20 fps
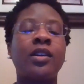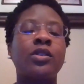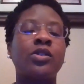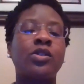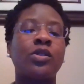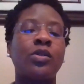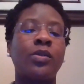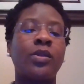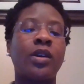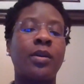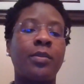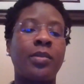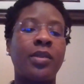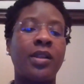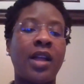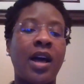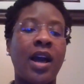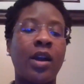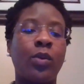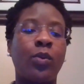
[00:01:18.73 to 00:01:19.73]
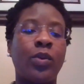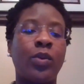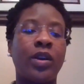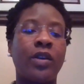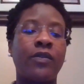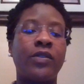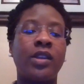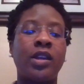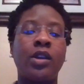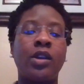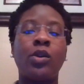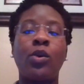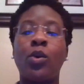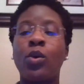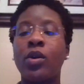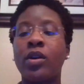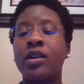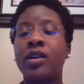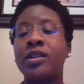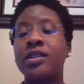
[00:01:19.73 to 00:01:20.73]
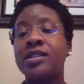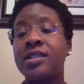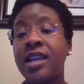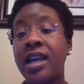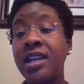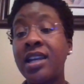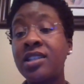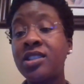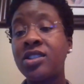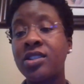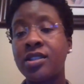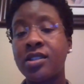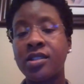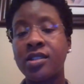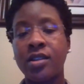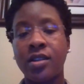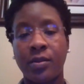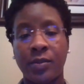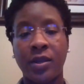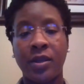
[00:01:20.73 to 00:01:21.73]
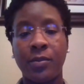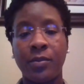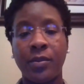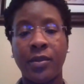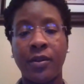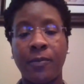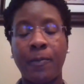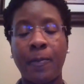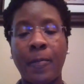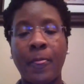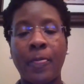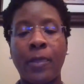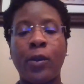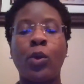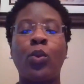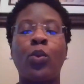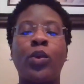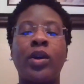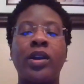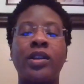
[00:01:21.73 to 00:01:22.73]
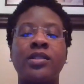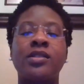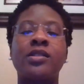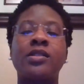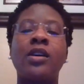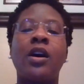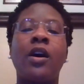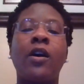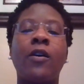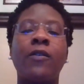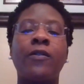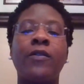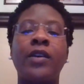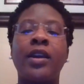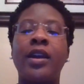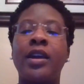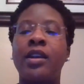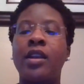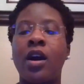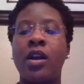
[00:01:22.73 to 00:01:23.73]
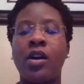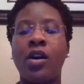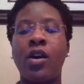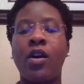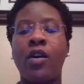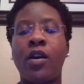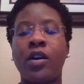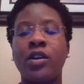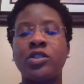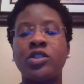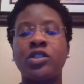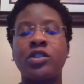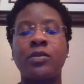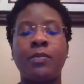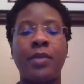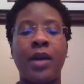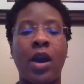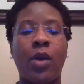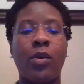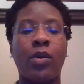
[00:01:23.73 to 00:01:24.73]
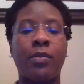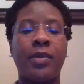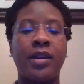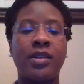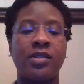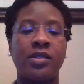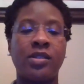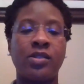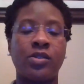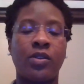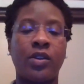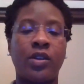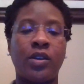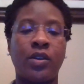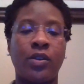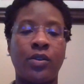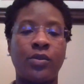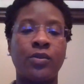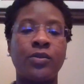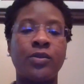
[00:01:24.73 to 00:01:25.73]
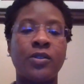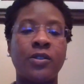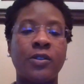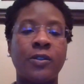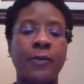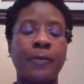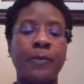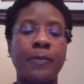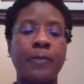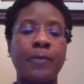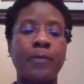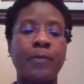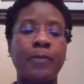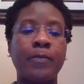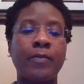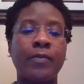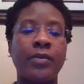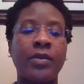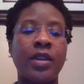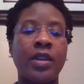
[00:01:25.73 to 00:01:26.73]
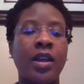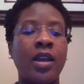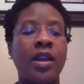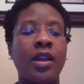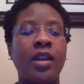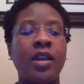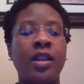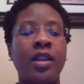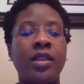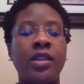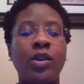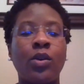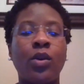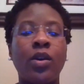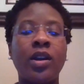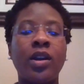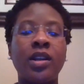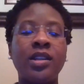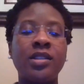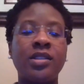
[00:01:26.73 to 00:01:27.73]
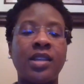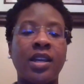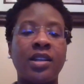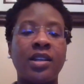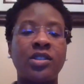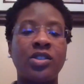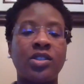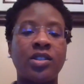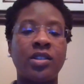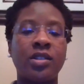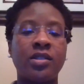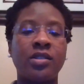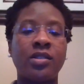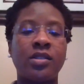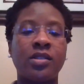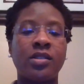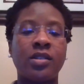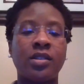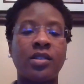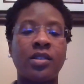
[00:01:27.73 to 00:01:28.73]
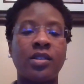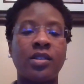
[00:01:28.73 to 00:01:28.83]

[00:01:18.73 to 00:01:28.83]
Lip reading: to comply with the organization's commitment when soft and not harsh power bases are used. The organization's